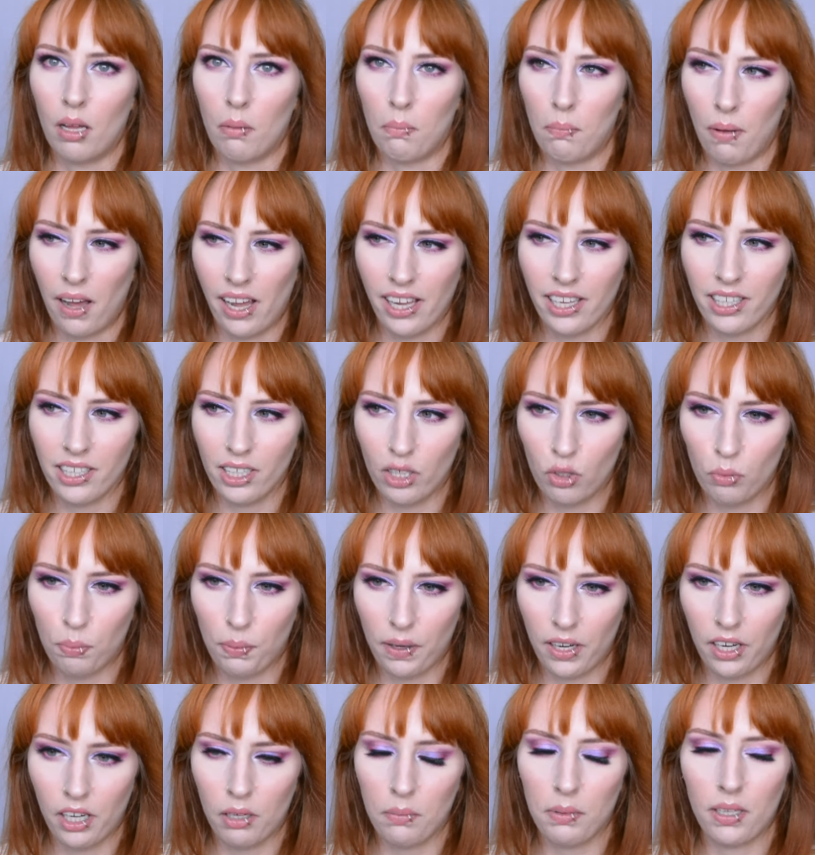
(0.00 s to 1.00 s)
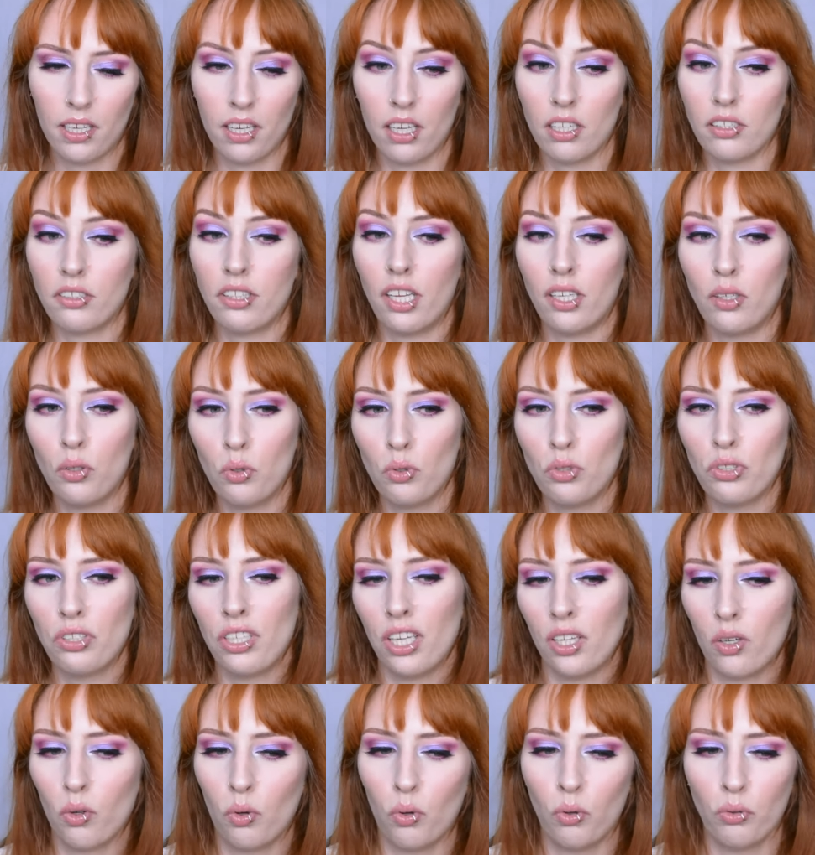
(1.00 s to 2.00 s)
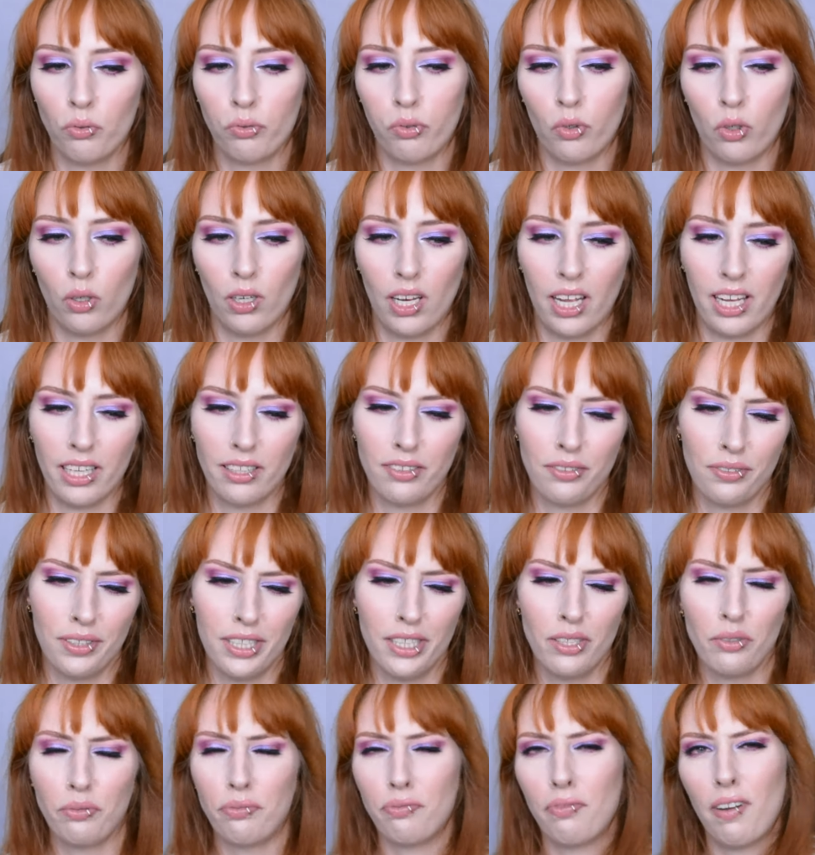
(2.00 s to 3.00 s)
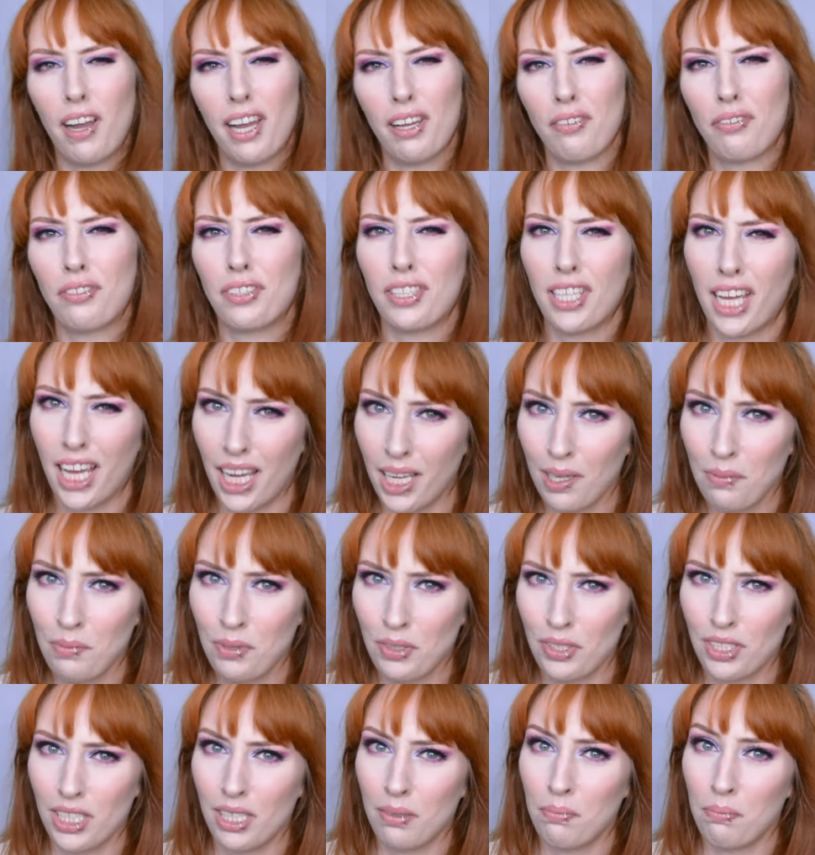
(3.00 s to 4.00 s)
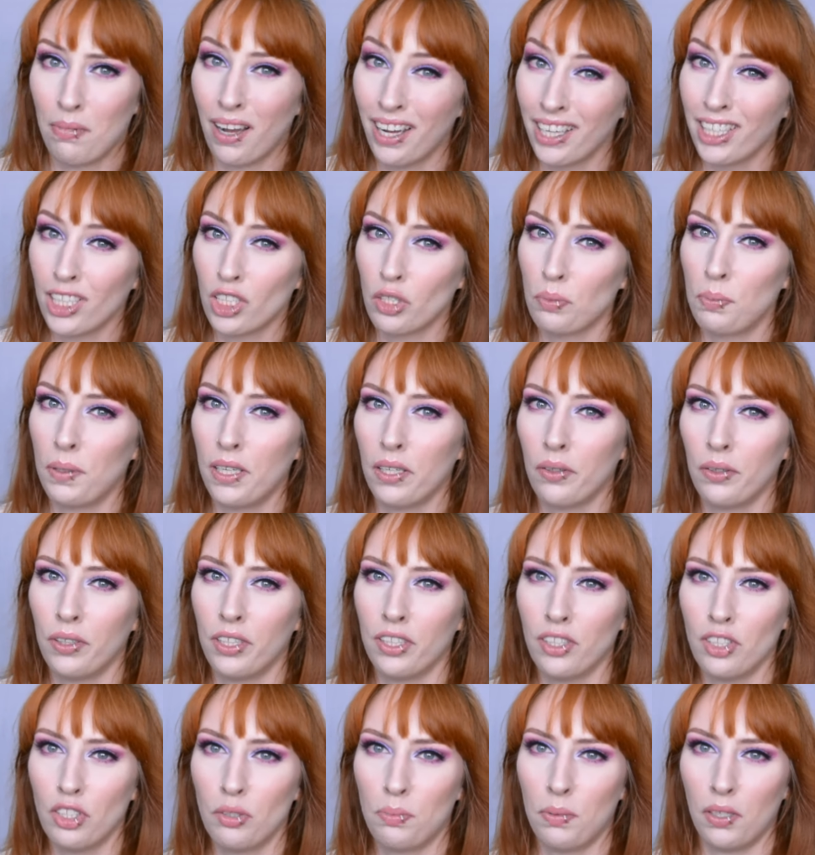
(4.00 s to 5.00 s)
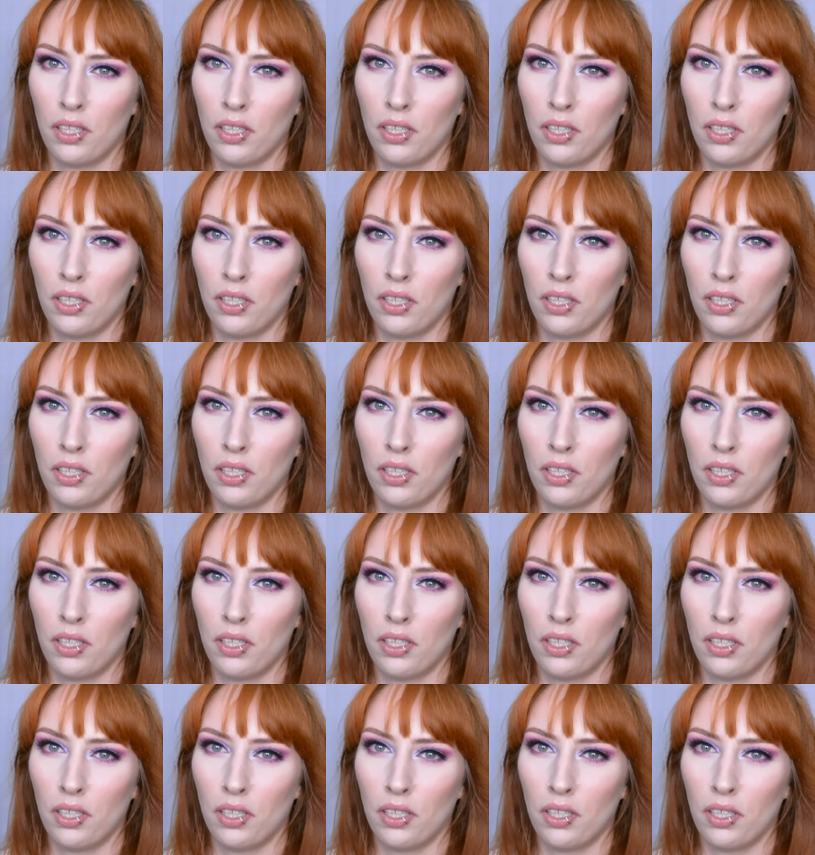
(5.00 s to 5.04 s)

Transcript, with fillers: buy a new pair because they do stick on for like three to five times in my experience.